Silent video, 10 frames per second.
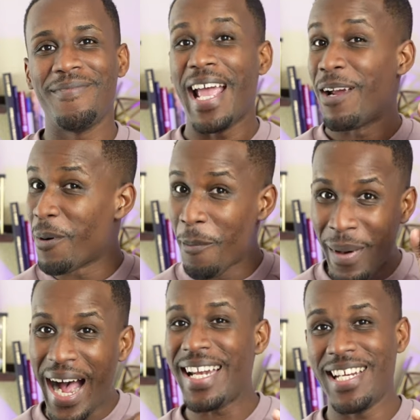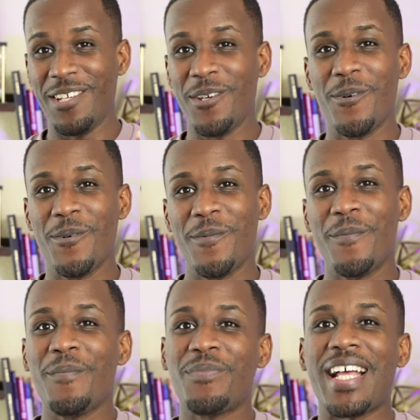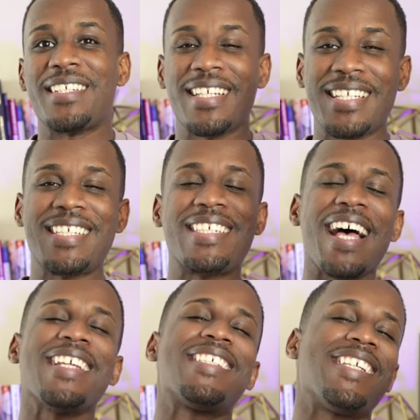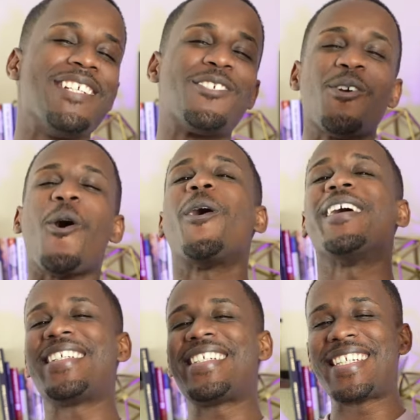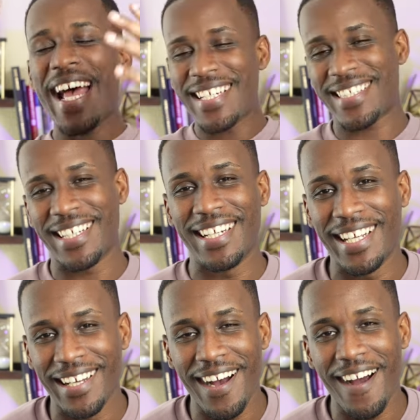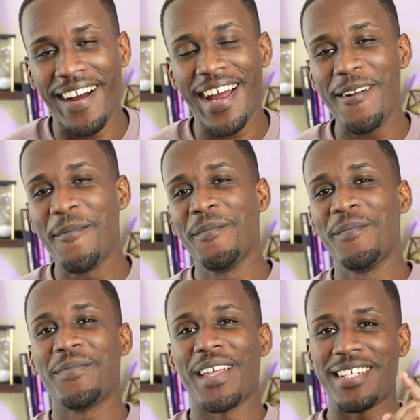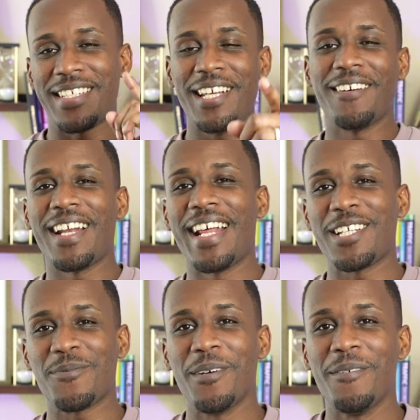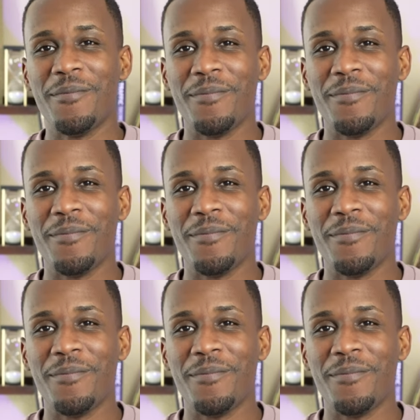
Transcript: And reminding you that success is your destiny. All right. I'll see you on the next one.